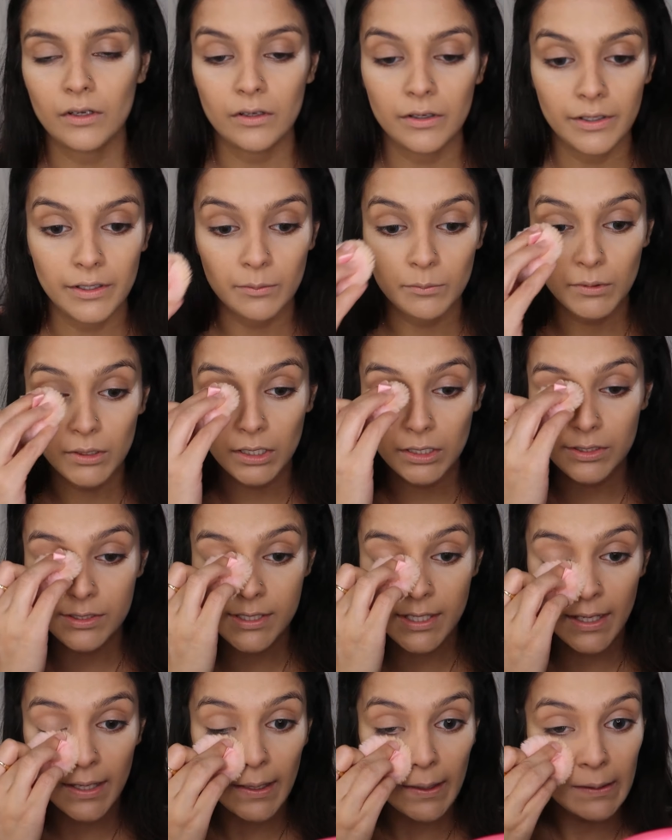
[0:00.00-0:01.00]
Alright, I'm gonna
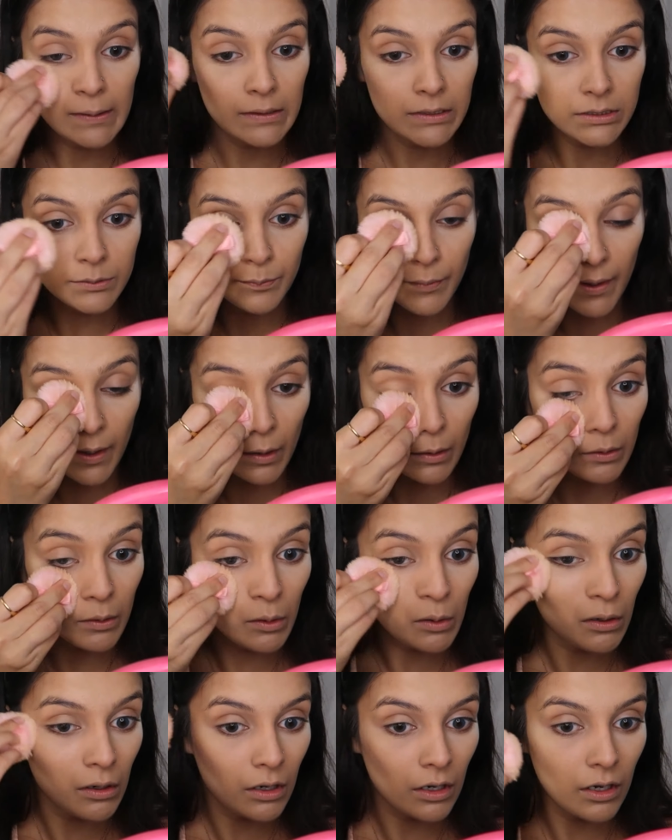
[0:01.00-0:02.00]
take this
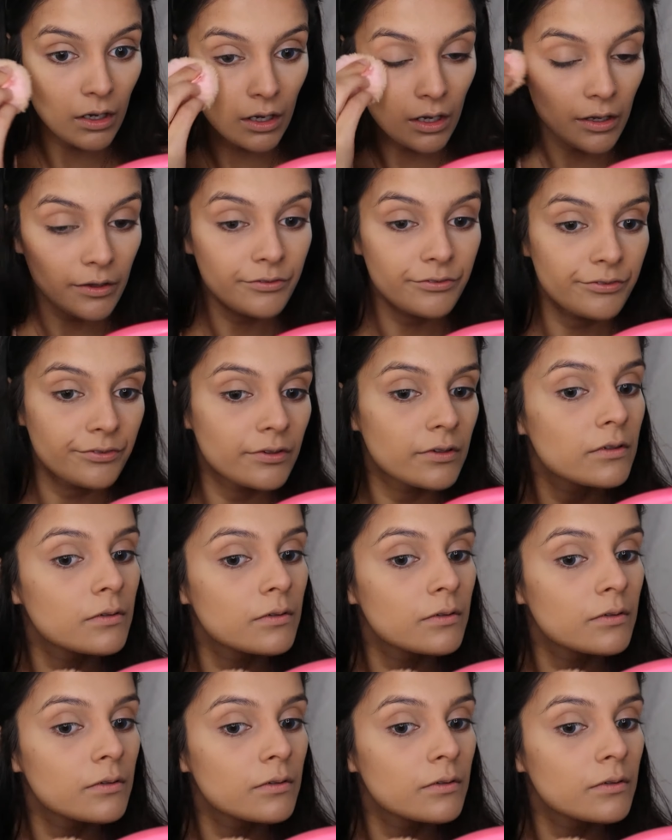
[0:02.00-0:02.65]
powder off.